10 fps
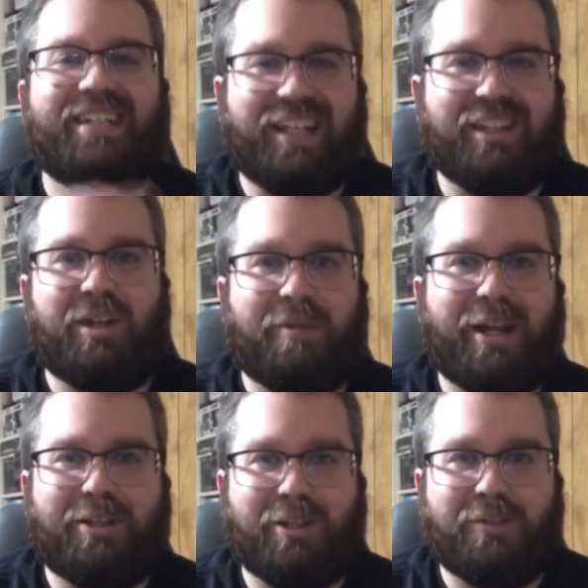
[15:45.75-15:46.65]
a little bit
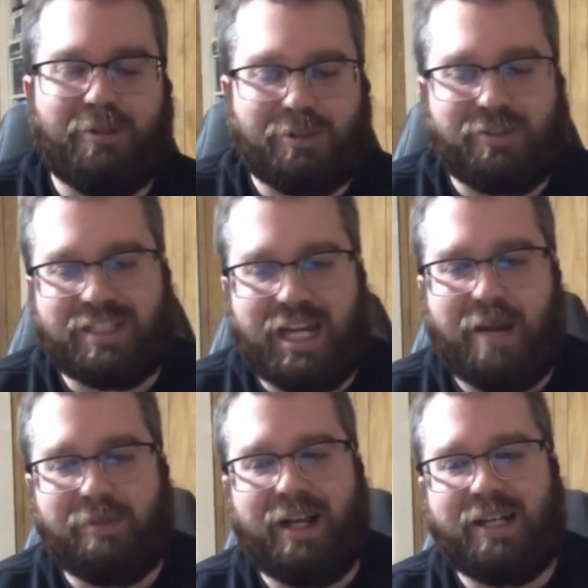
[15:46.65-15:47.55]
into the future of the
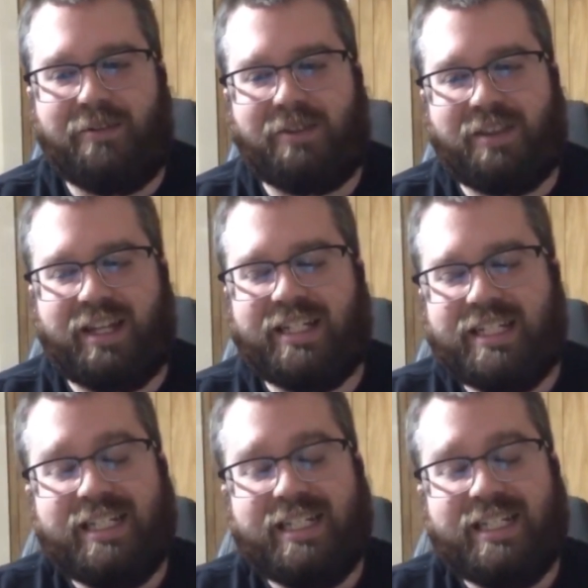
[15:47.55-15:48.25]
timeline and everything.